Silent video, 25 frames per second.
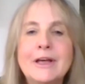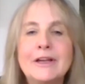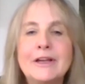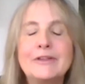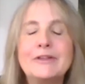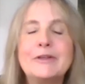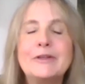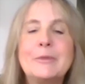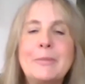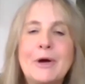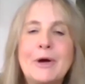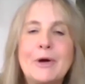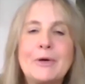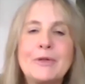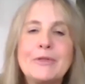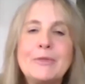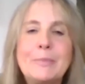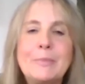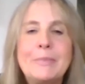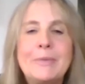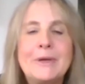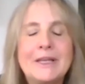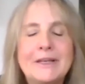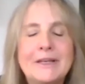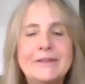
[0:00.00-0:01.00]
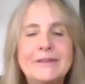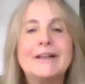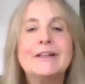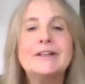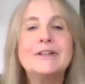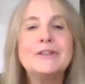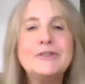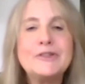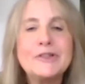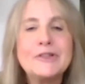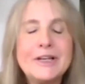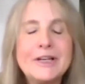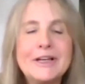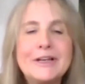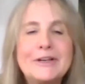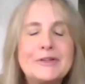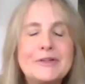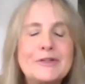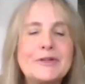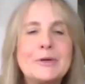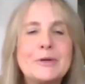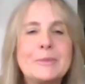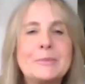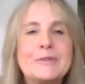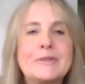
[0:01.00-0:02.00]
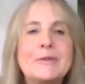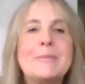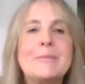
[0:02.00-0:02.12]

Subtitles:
to both be diligent in terms of